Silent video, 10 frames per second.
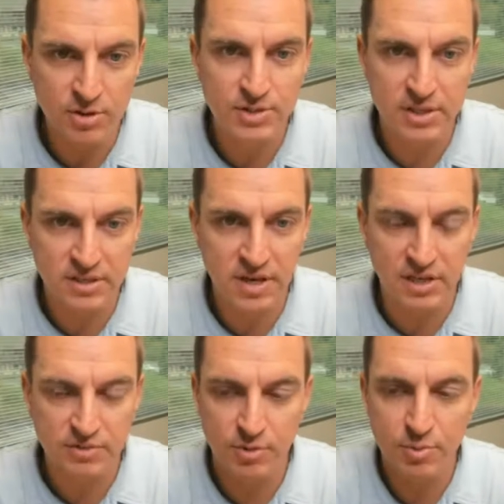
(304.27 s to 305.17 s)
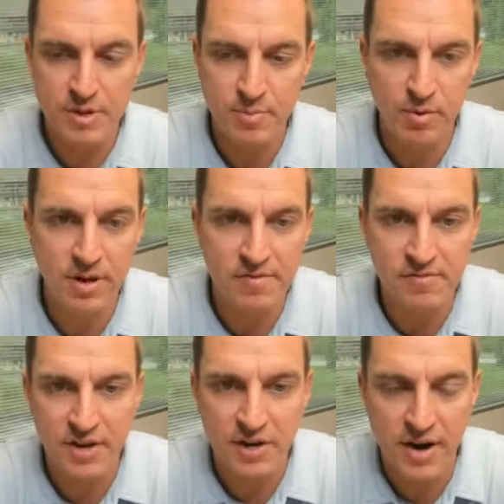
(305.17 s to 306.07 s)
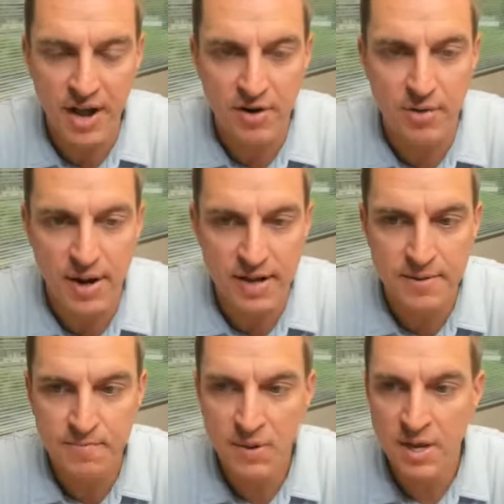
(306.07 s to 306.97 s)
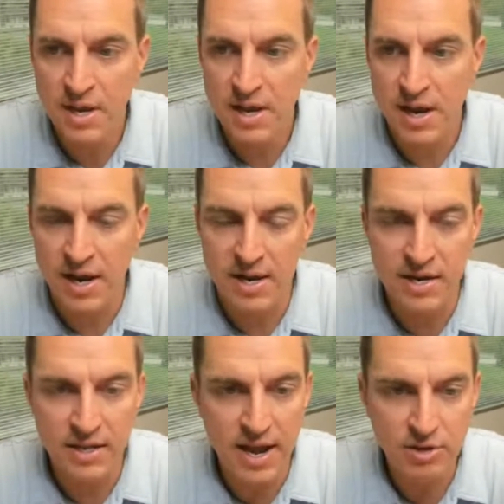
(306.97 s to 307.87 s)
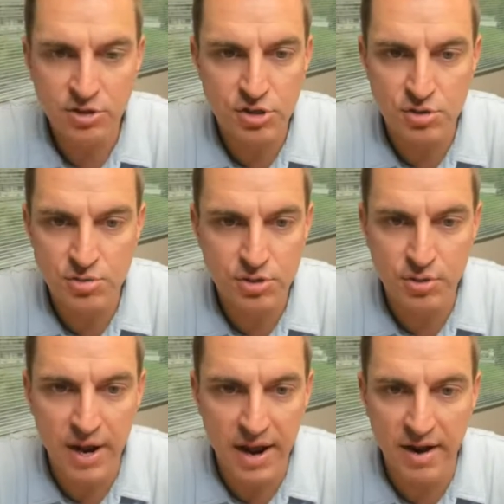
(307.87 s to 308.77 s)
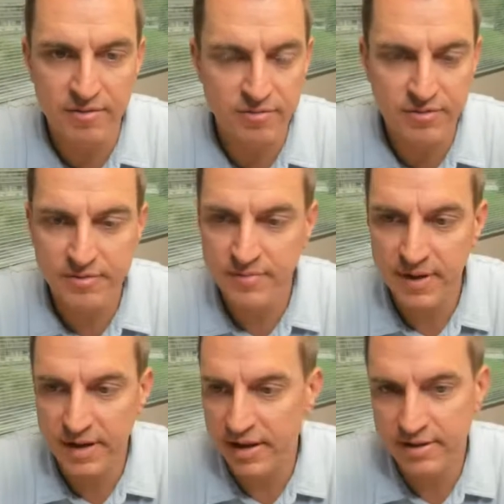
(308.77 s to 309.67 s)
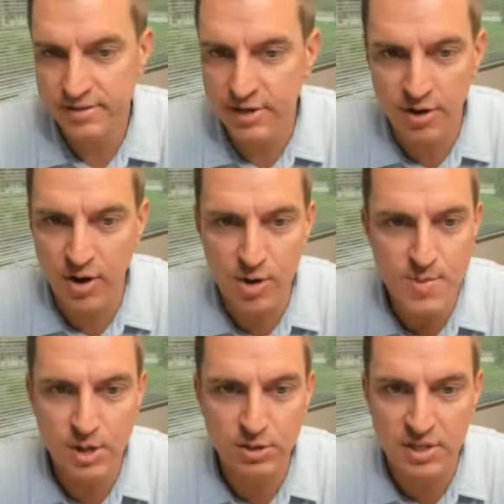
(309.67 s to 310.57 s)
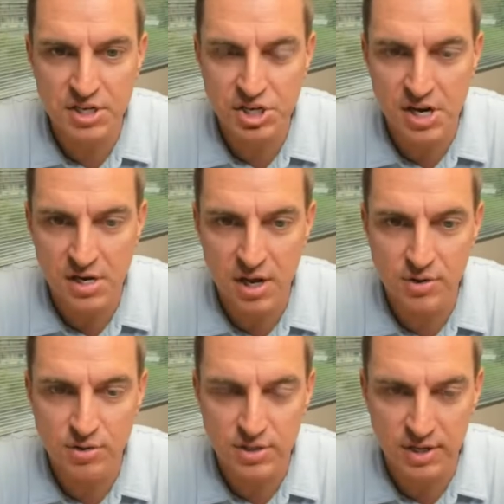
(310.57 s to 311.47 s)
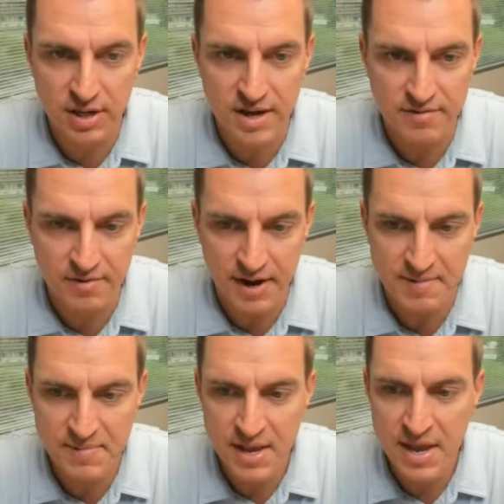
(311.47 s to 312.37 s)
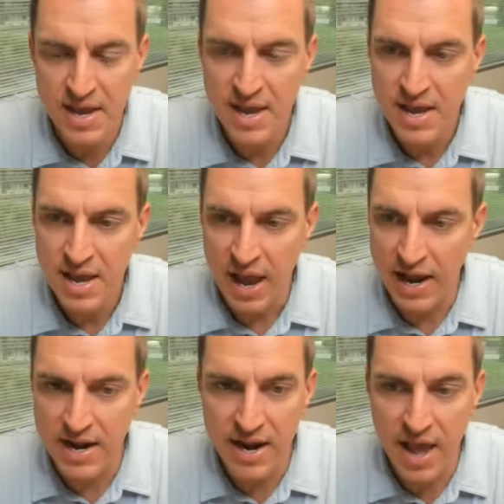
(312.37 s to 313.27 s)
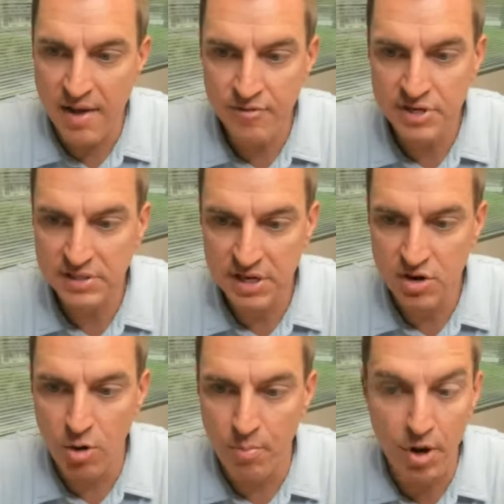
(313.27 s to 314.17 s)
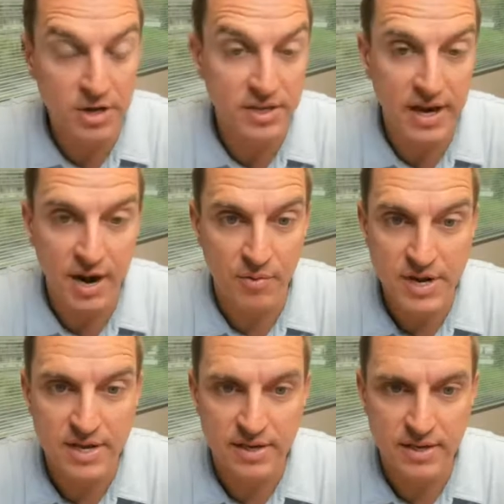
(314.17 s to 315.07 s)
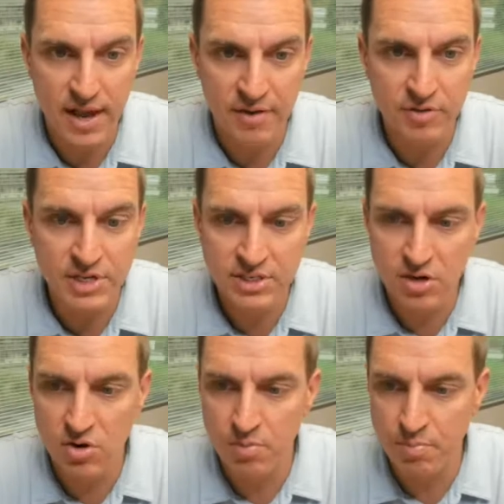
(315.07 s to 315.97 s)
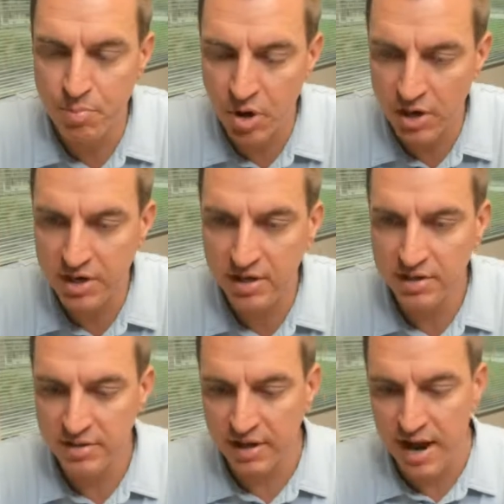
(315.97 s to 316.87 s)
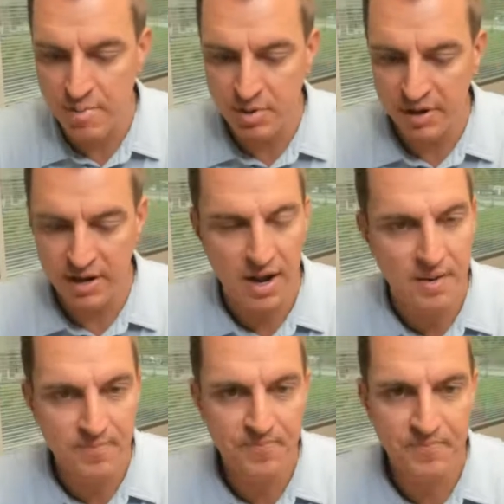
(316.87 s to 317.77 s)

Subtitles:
successful people have figured out already. It allows you to have, almost the cheat codes to life, right? And in every single book that I read, every single book that I pick up,